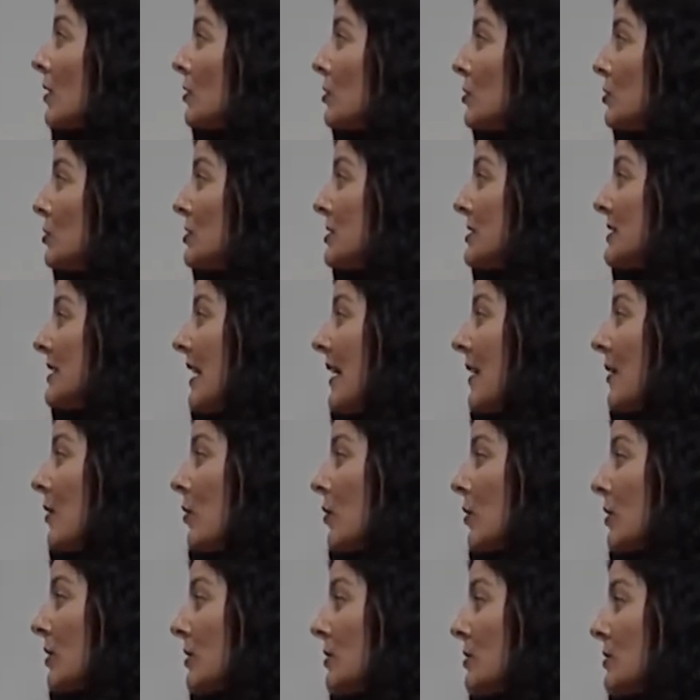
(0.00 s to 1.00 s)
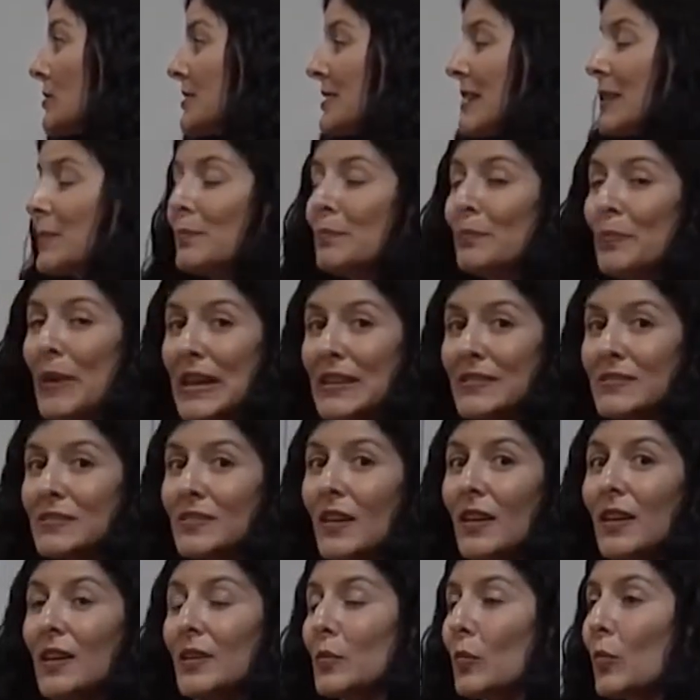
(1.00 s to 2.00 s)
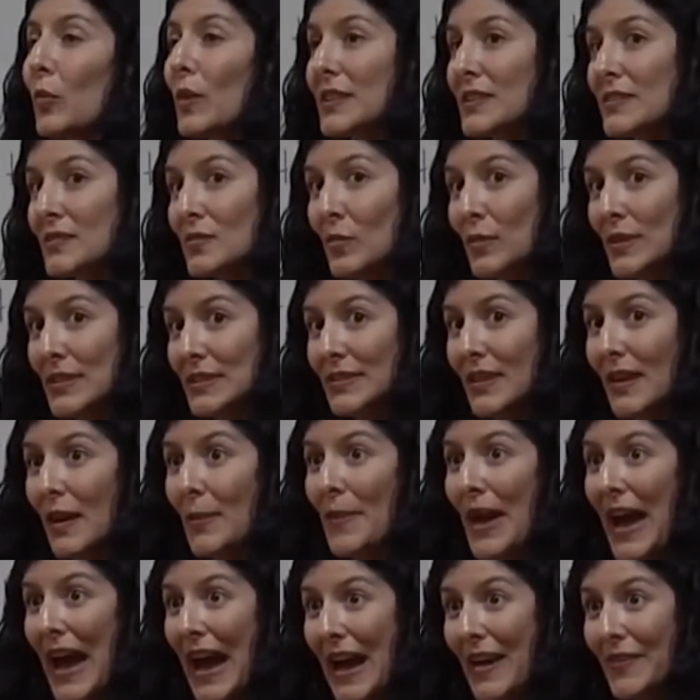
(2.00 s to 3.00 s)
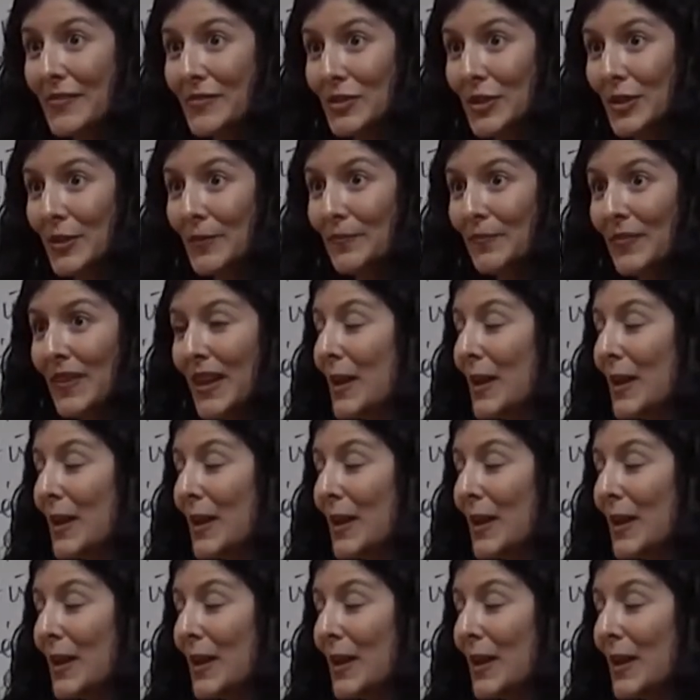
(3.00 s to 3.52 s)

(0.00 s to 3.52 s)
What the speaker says: gusta or gustan based on what is going to come after,